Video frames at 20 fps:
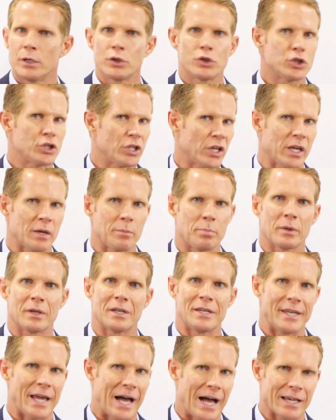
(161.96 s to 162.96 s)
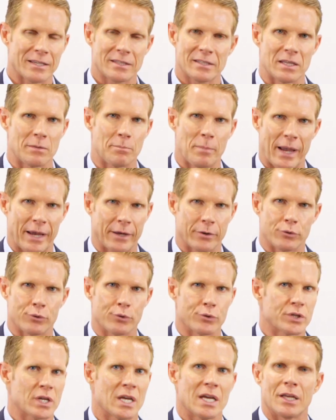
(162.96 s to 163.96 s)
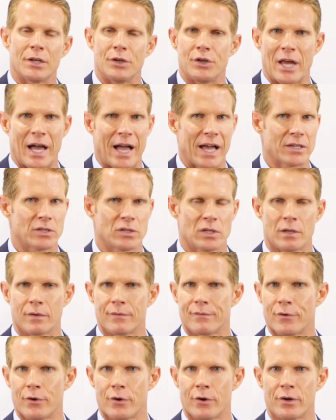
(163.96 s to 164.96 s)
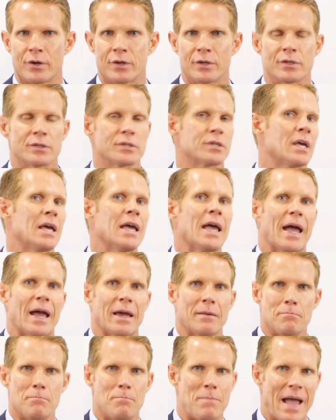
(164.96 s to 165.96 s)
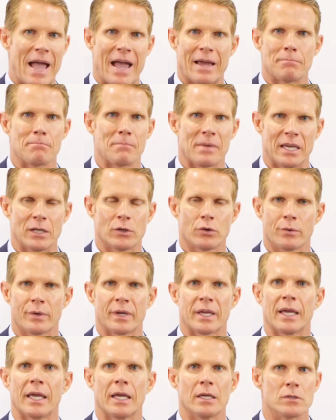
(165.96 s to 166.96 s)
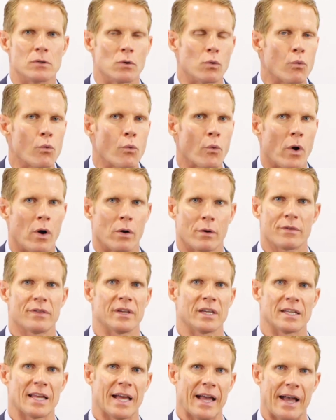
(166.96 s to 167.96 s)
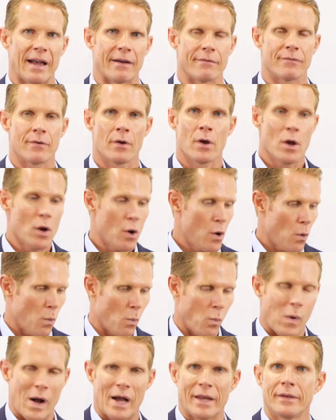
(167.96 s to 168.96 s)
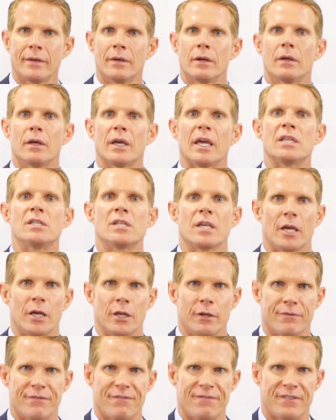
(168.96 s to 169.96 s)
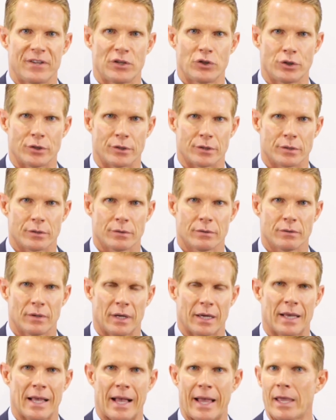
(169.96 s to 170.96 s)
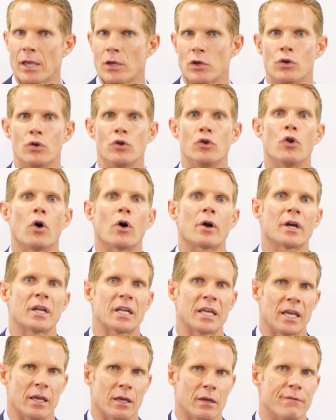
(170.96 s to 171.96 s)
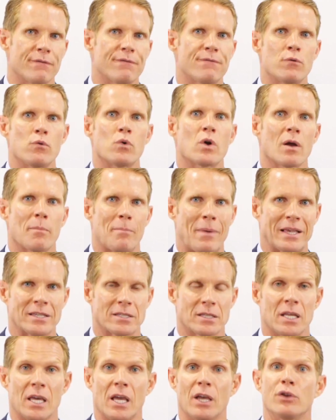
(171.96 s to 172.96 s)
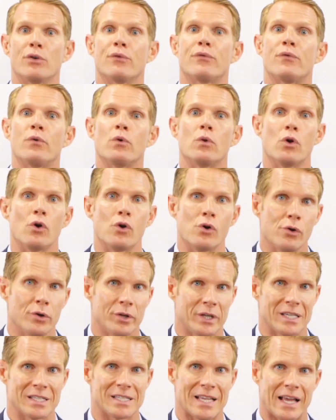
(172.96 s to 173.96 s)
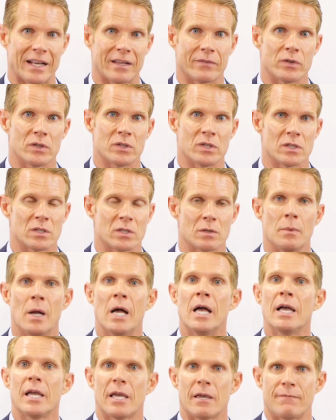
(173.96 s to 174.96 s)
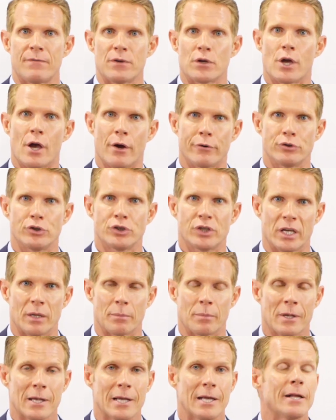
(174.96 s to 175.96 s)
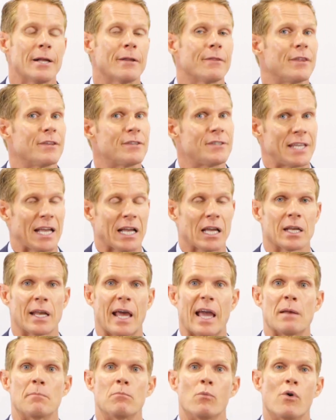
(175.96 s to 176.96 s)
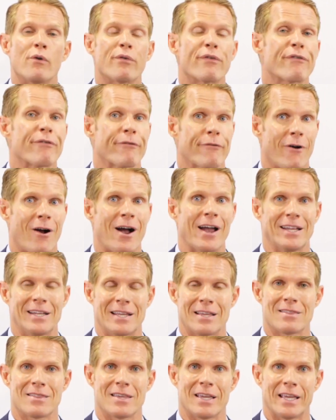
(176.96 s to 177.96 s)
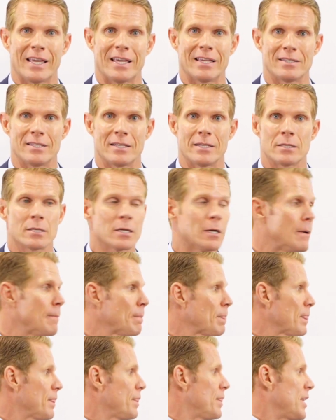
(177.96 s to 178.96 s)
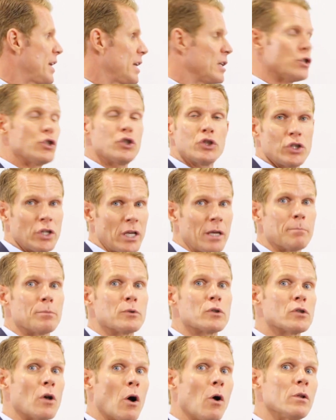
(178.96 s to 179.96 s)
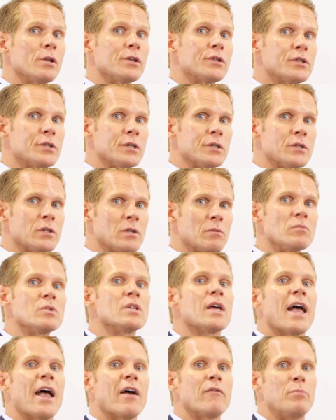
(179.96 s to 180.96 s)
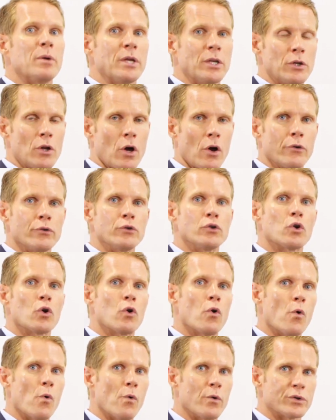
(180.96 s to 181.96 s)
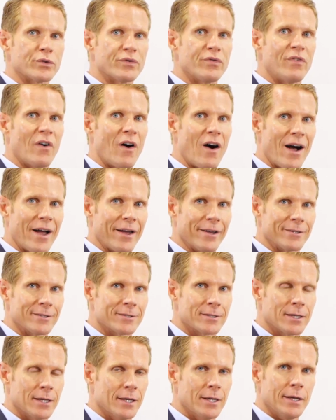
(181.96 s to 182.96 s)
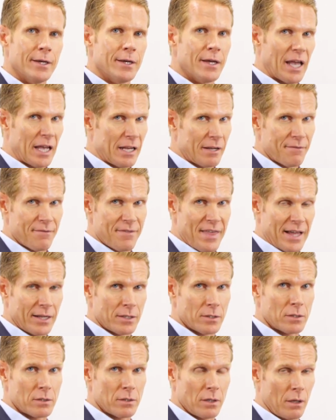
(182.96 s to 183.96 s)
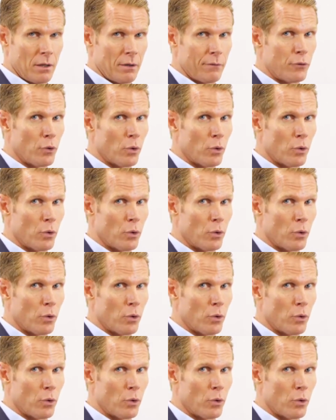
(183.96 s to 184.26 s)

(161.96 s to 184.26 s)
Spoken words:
Cheap, nasty panels, nasty inverters, and bad metering is the wrong thing to have. One, it's inefficient, okay? You're not gonna get your full capacity and your full earnings out of your system if you go cheap. The second and more frightening thing is these cheap solar systems have been known to cause fires. And if